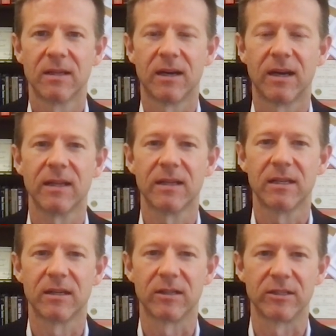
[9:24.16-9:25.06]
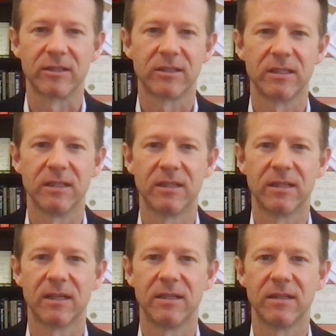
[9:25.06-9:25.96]
The highlighted colors
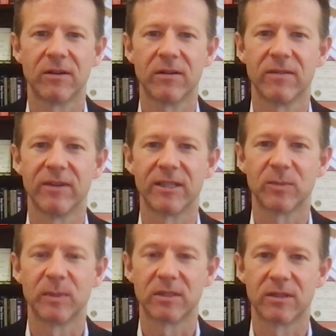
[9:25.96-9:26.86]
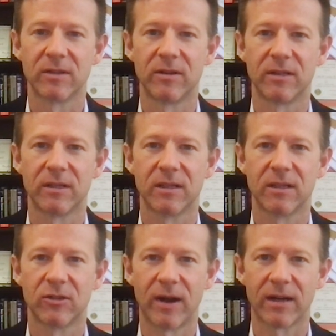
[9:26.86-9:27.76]
indicate current investments that are on
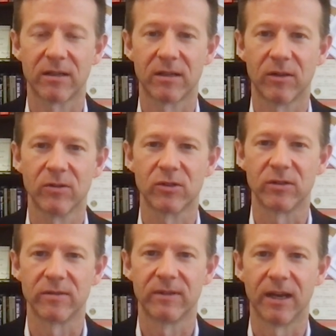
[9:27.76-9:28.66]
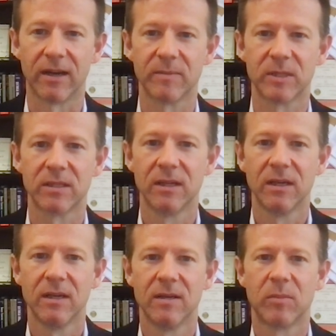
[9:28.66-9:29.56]
track to closure of gaps,
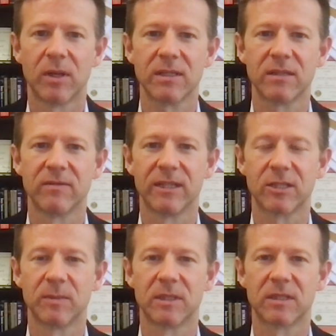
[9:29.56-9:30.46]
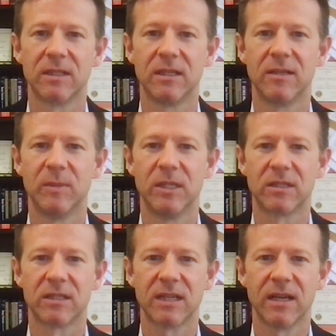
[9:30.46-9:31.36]
plus investments that need to be
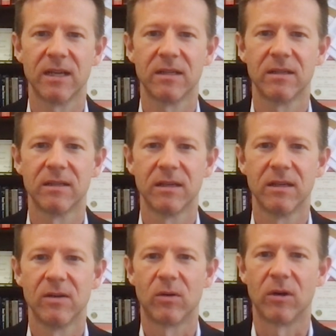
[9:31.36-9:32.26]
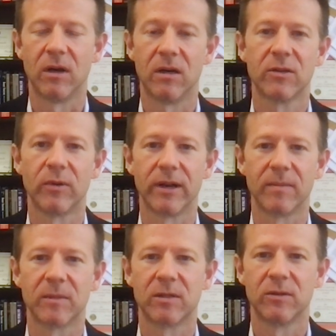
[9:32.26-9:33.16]
sustained or
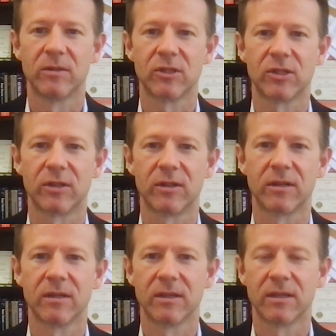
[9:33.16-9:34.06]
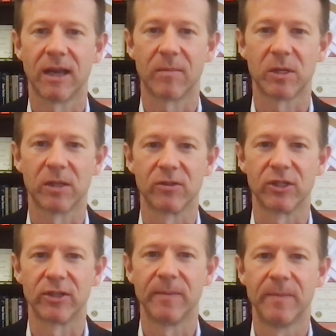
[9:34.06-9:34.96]
on-ramped to ensure gap
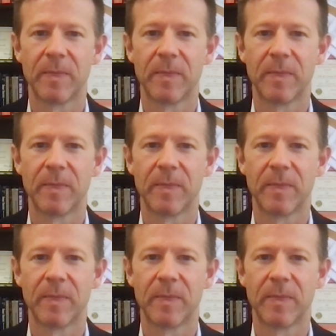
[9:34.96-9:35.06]
closure.